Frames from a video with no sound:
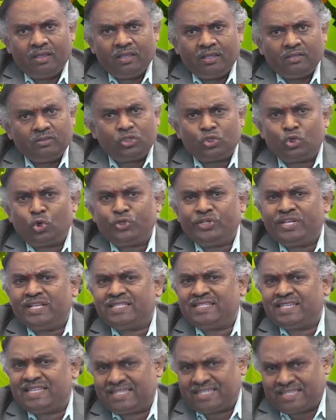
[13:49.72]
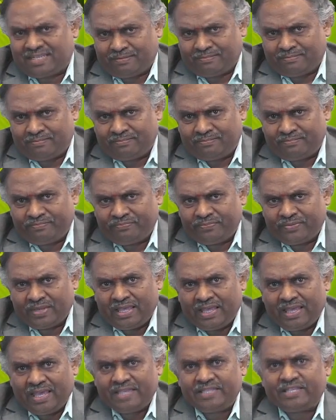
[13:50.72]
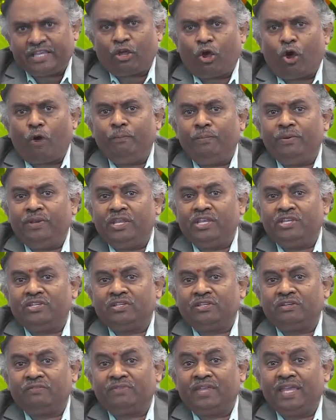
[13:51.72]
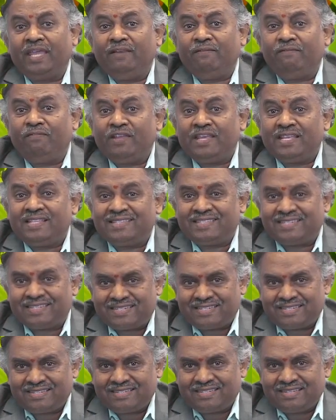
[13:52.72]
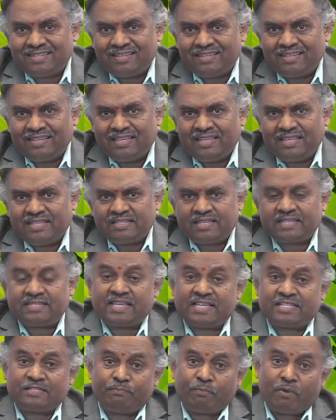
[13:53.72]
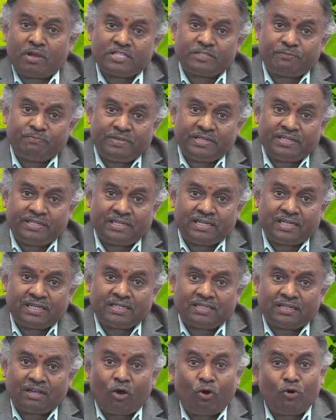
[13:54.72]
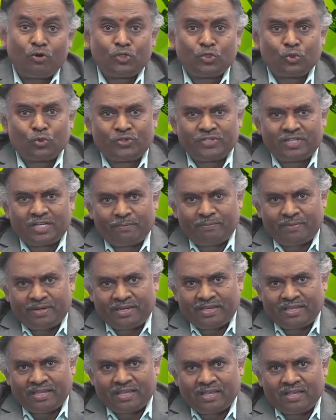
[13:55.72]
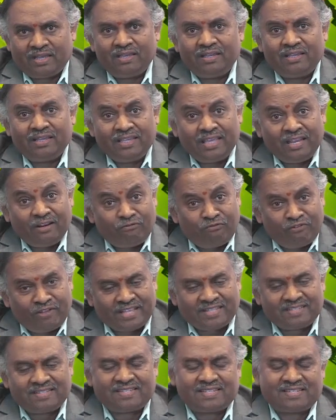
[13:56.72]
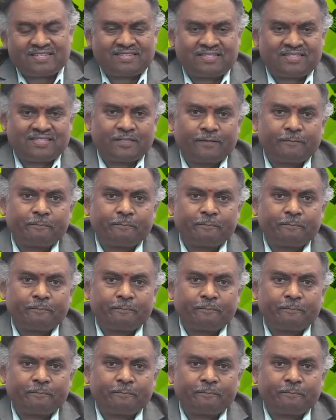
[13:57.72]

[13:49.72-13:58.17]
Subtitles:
The social system is a combination of the influencers such as mass media or social media influencers.